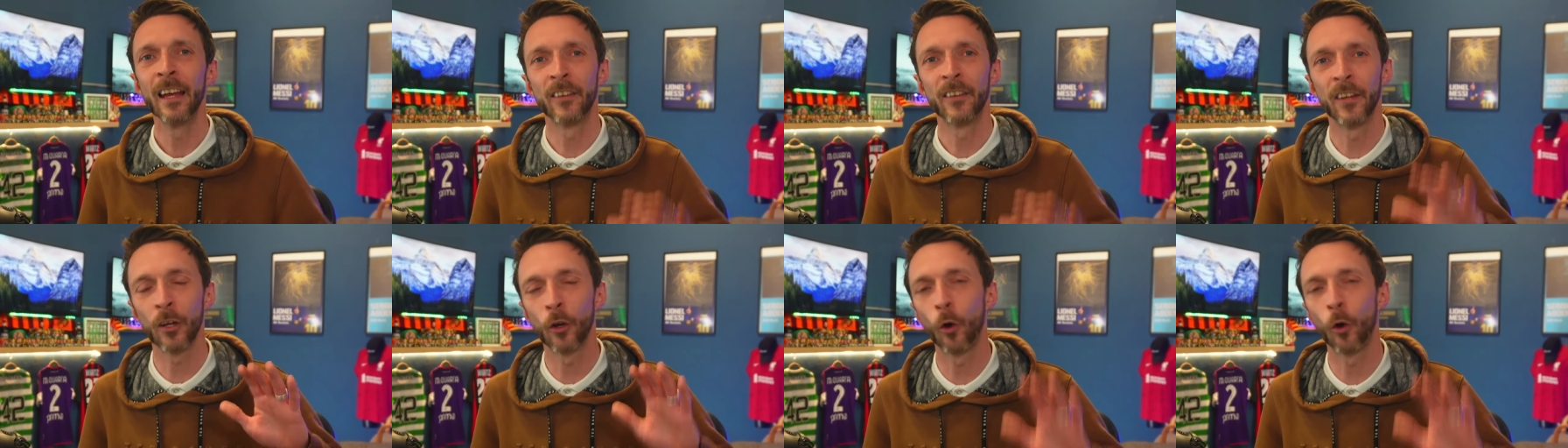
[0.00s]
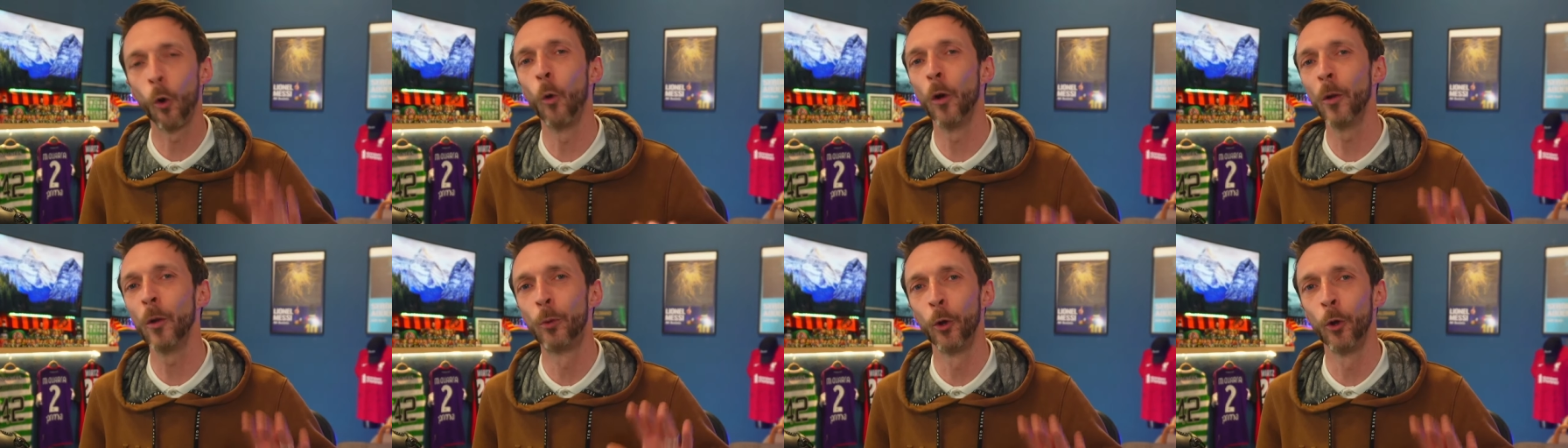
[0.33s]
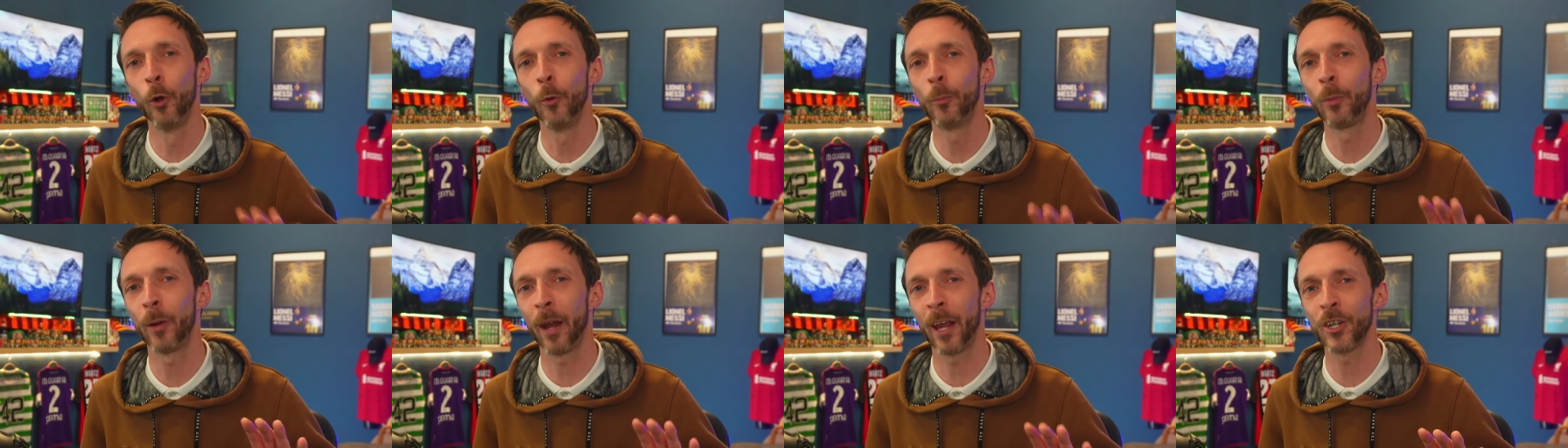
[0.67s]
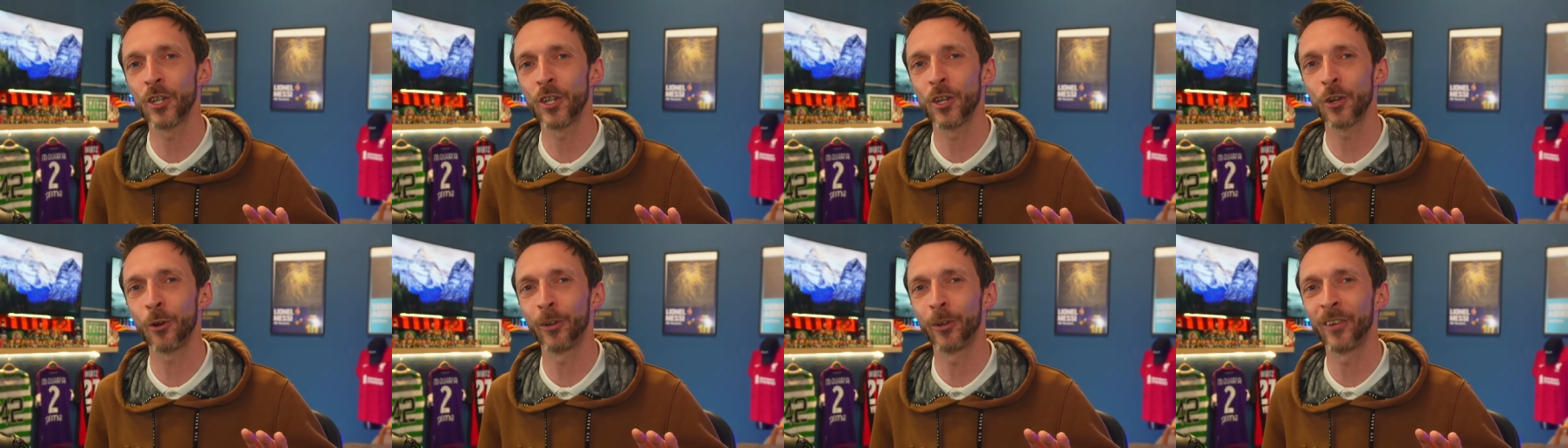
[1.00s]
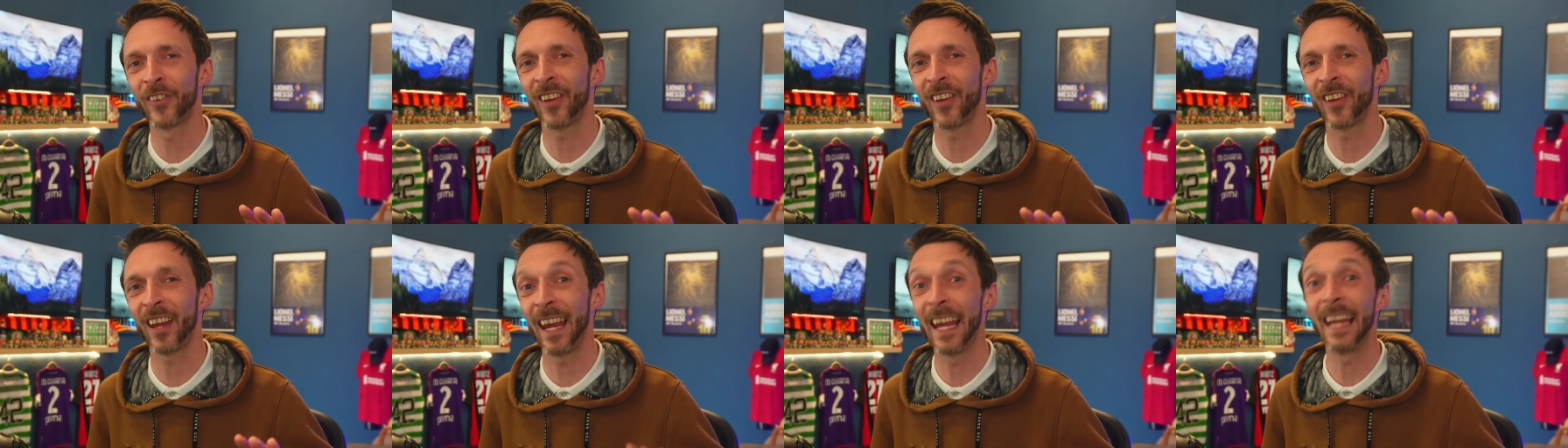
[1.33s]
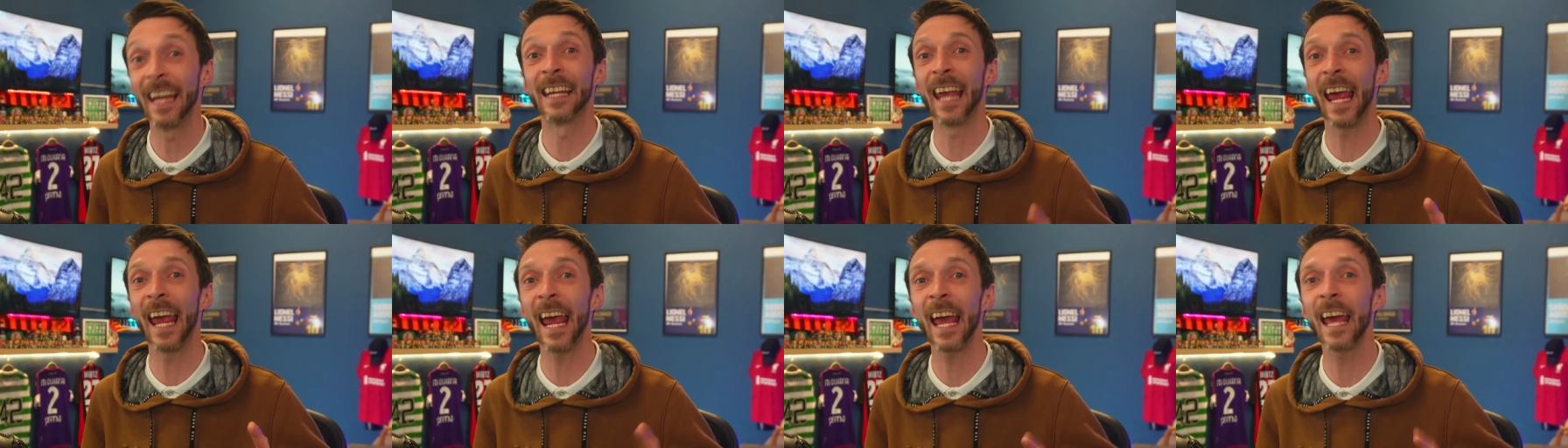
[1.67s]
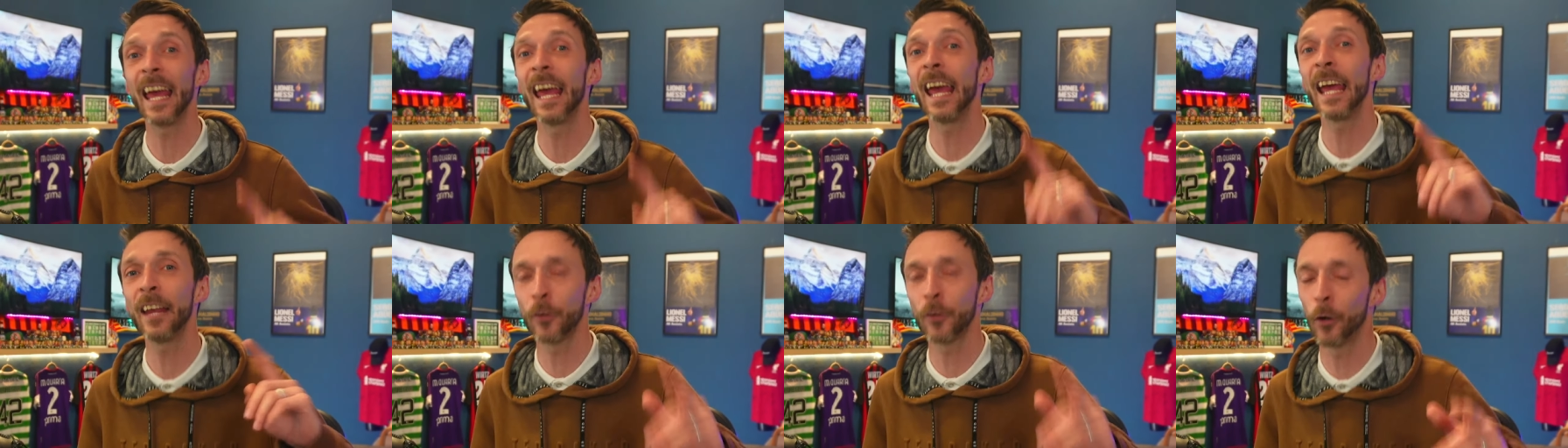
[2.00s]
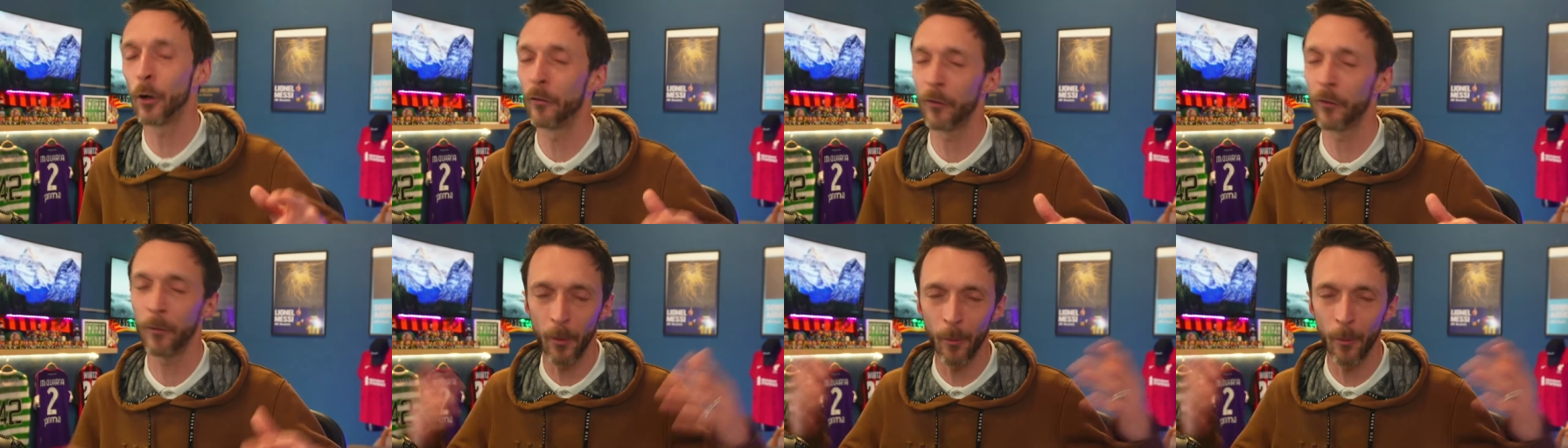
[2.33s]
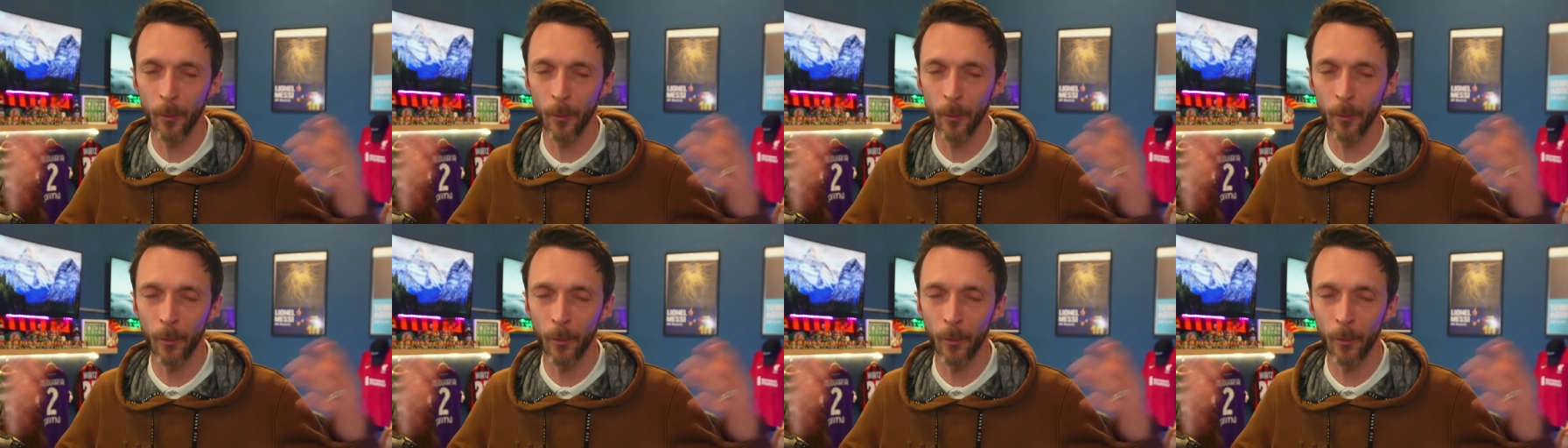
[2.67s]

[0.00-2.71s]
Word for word: to go and put pressure on City, get ahead of them.